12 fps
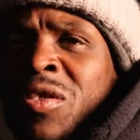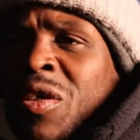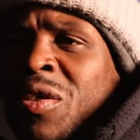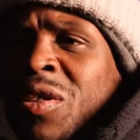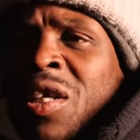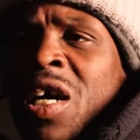
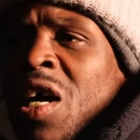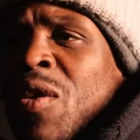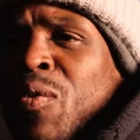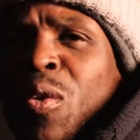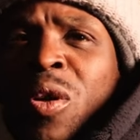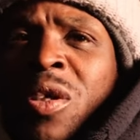
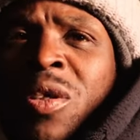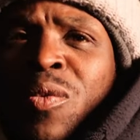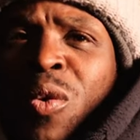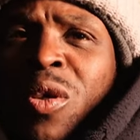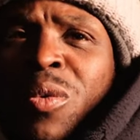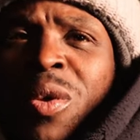39, 40,
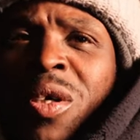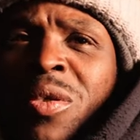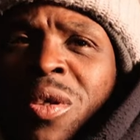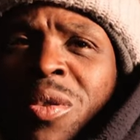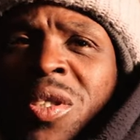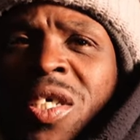41,
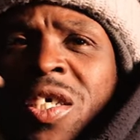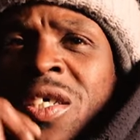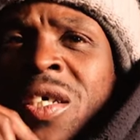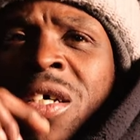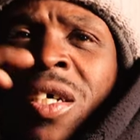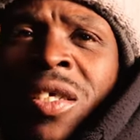you know what I'm
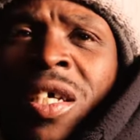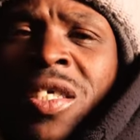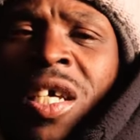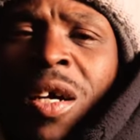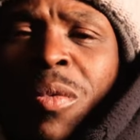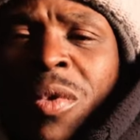saying?
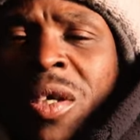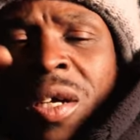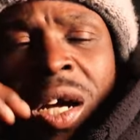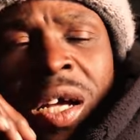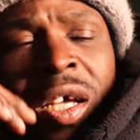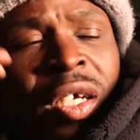That's how we,
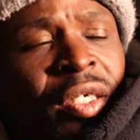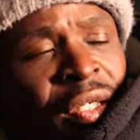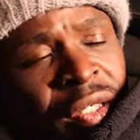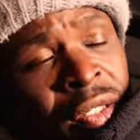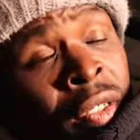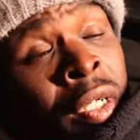our
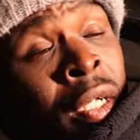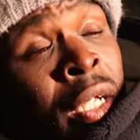ages.